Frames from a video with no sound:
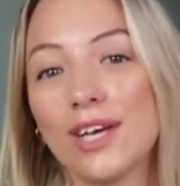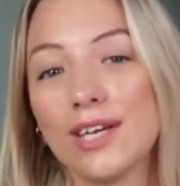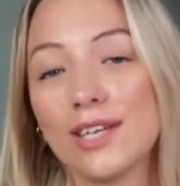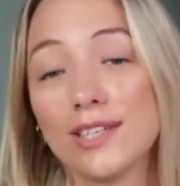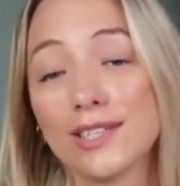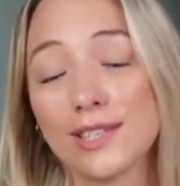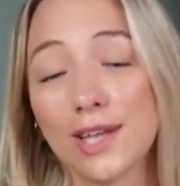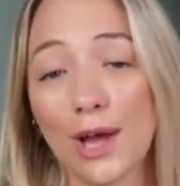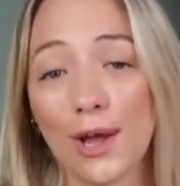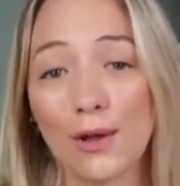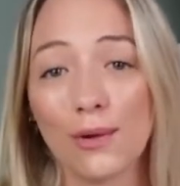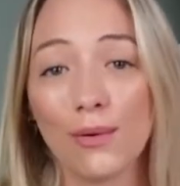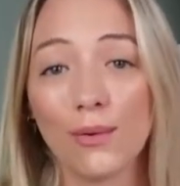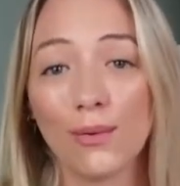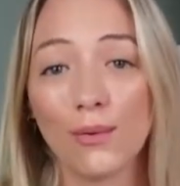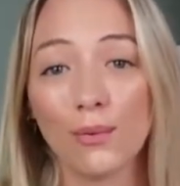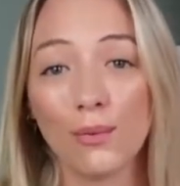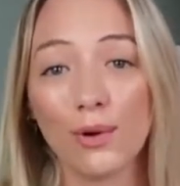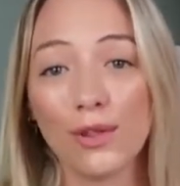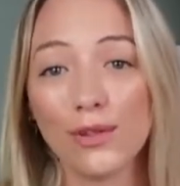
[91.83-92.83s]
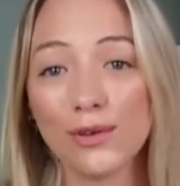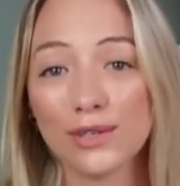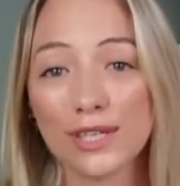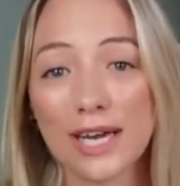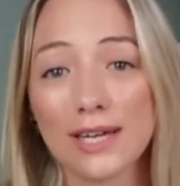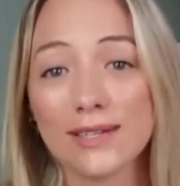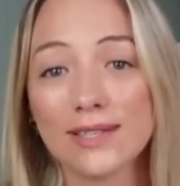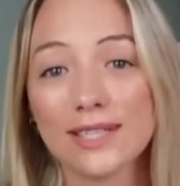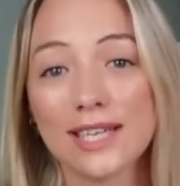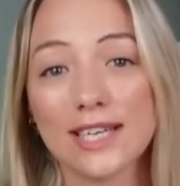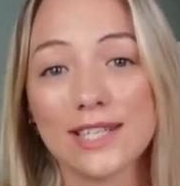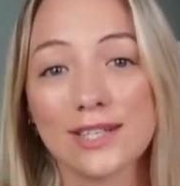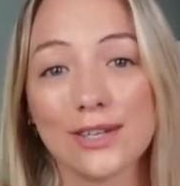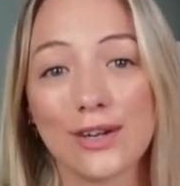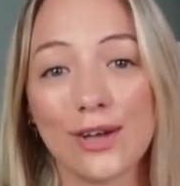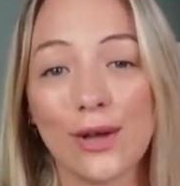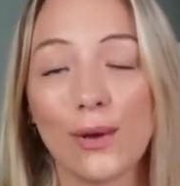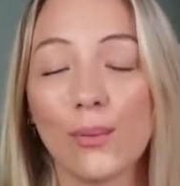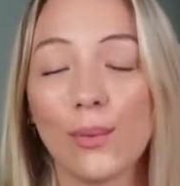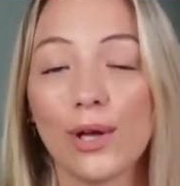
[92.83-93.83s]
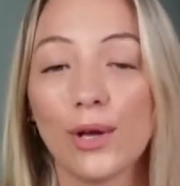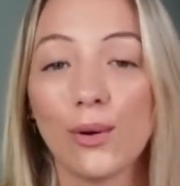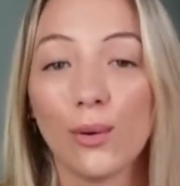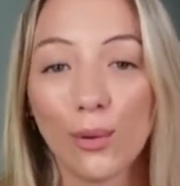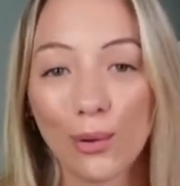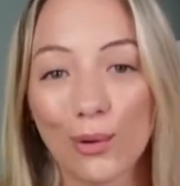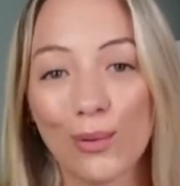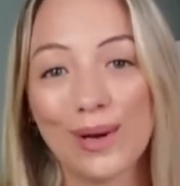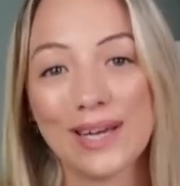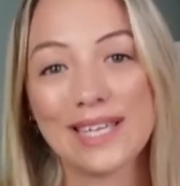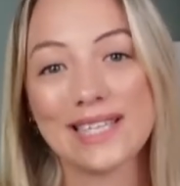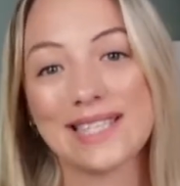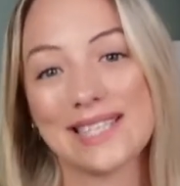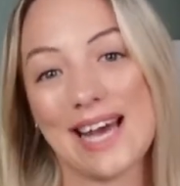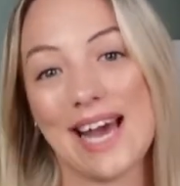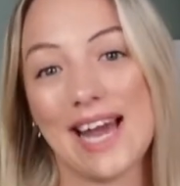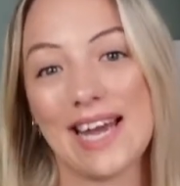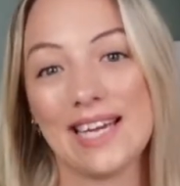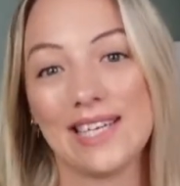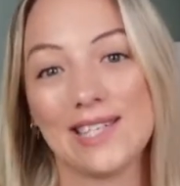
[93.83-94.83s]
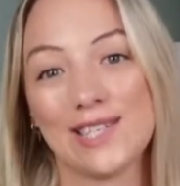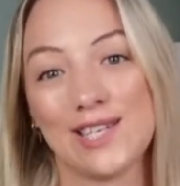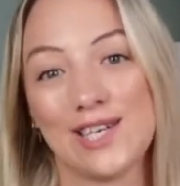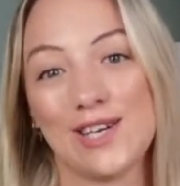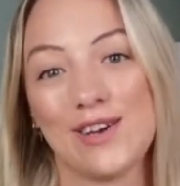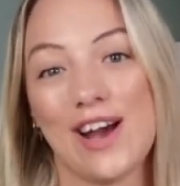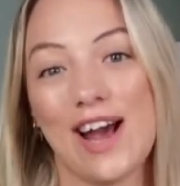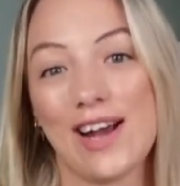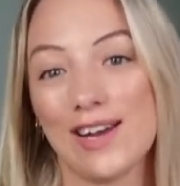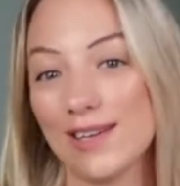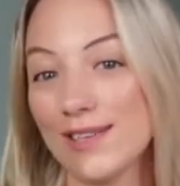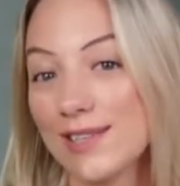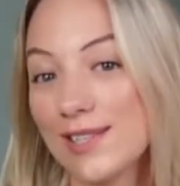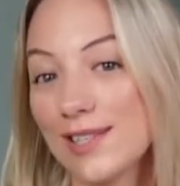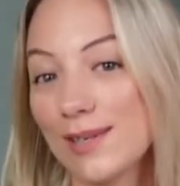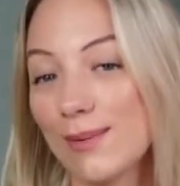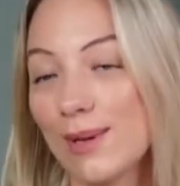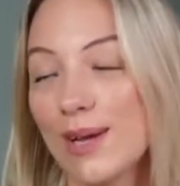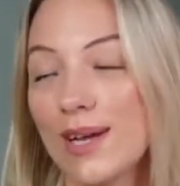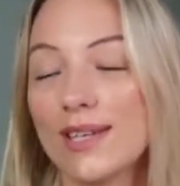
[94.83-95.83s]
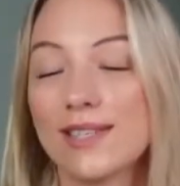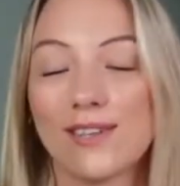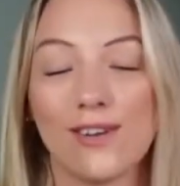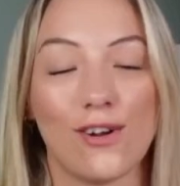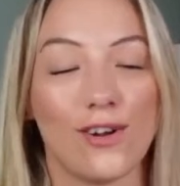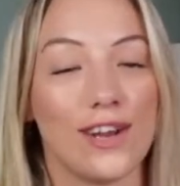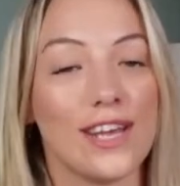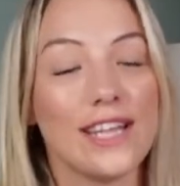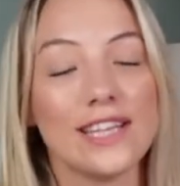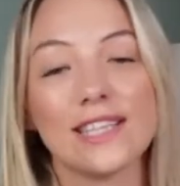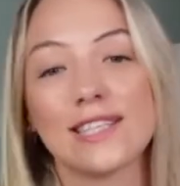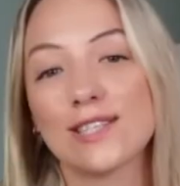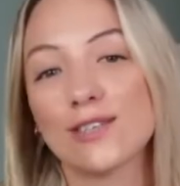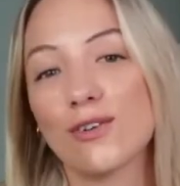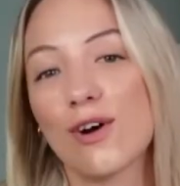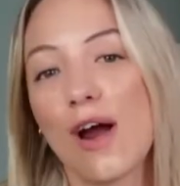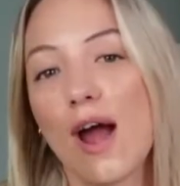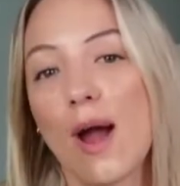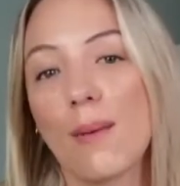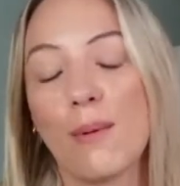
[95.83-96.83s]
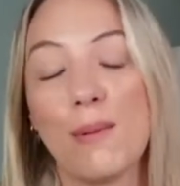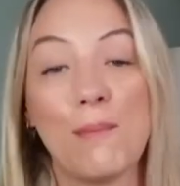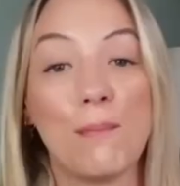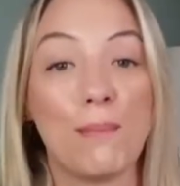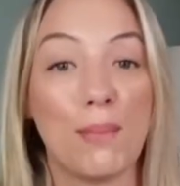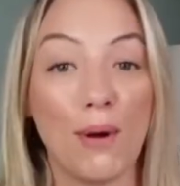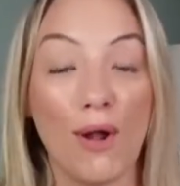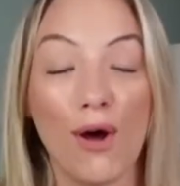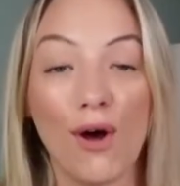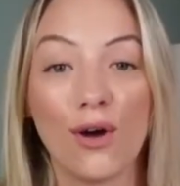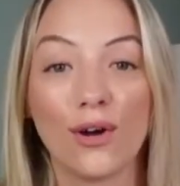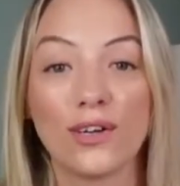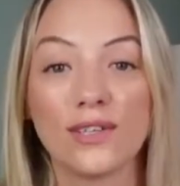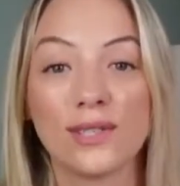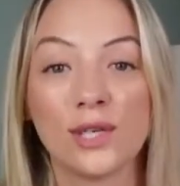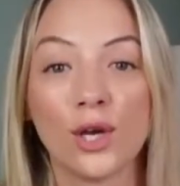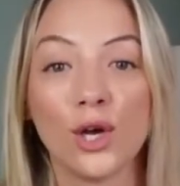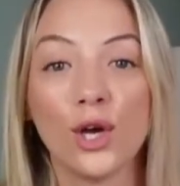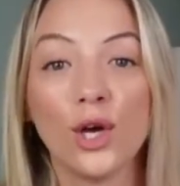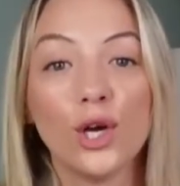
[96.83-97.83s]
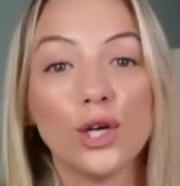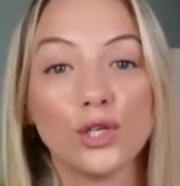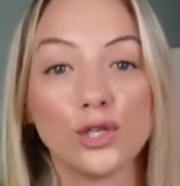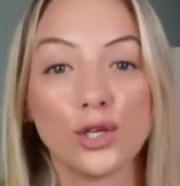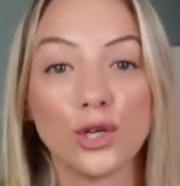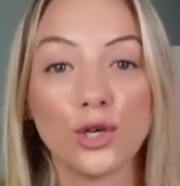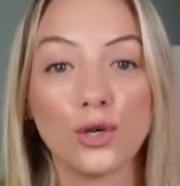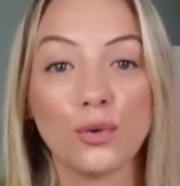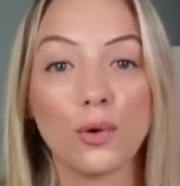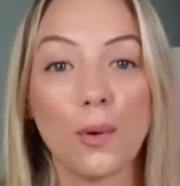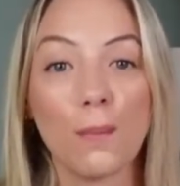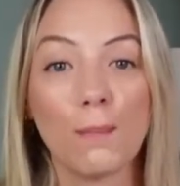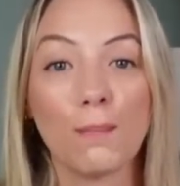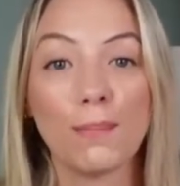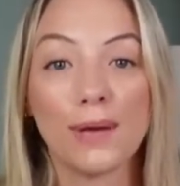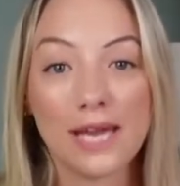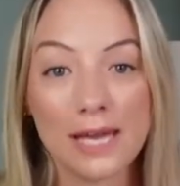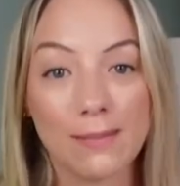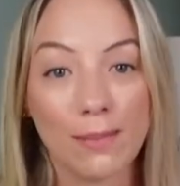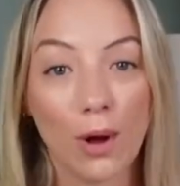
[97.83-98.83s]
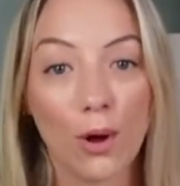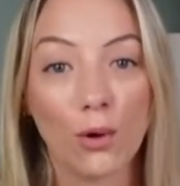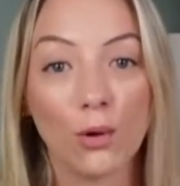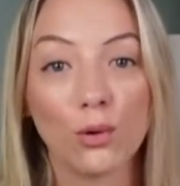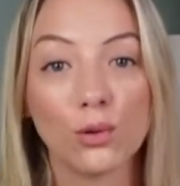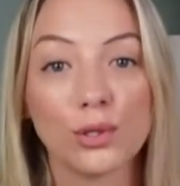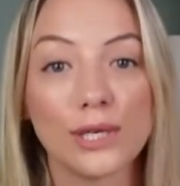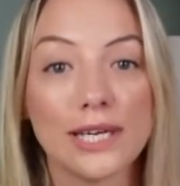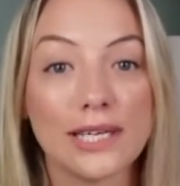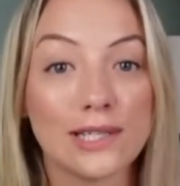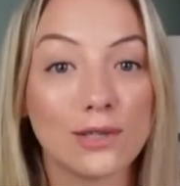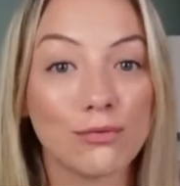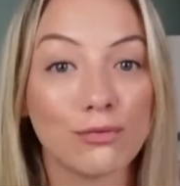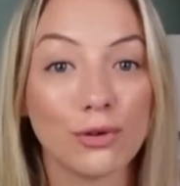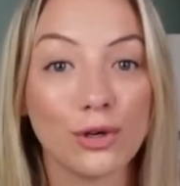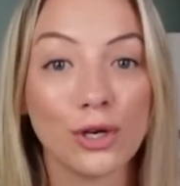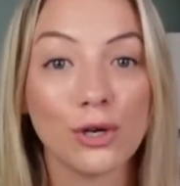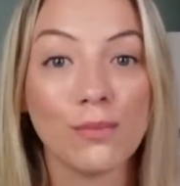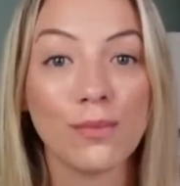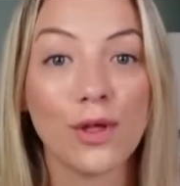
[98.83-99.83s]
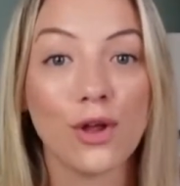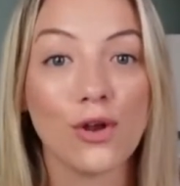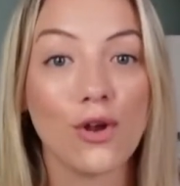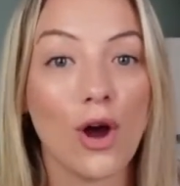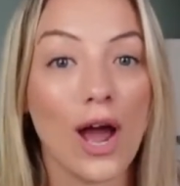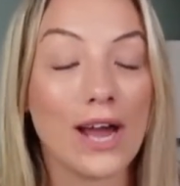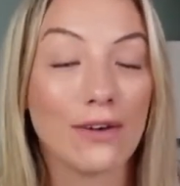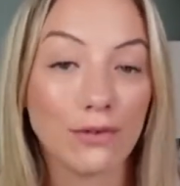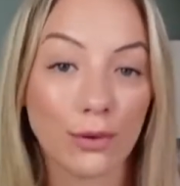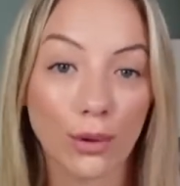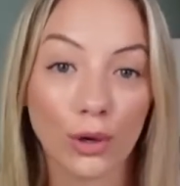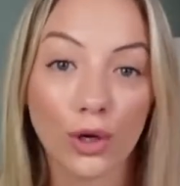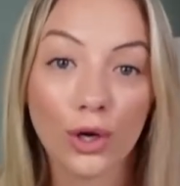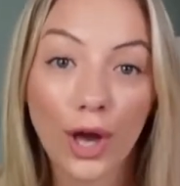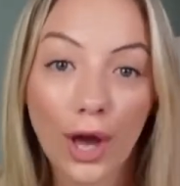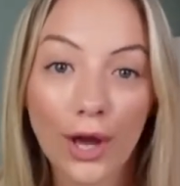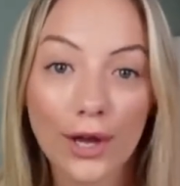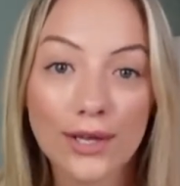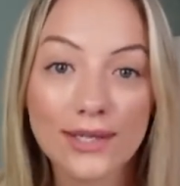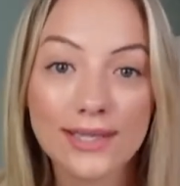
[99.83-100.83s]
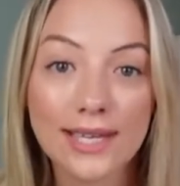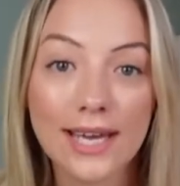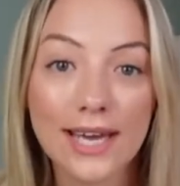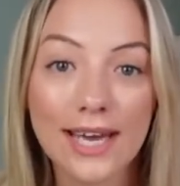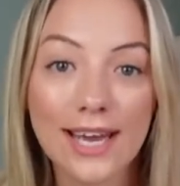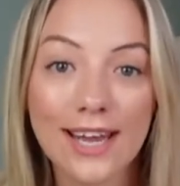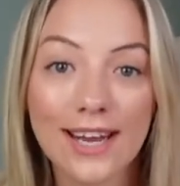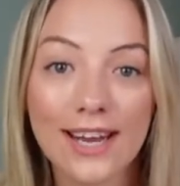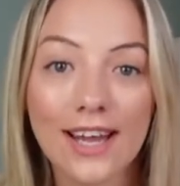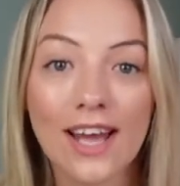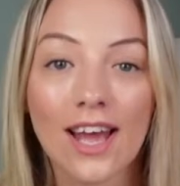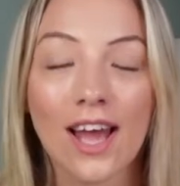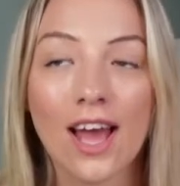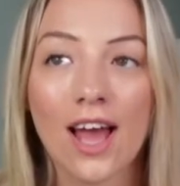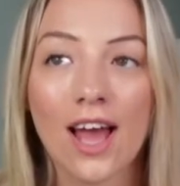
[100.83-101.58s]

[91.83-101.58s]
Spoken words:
So with your downstairs loo, we always say to our customers and on Instagram and blogs to be bold. It's a room that not everyone goes in.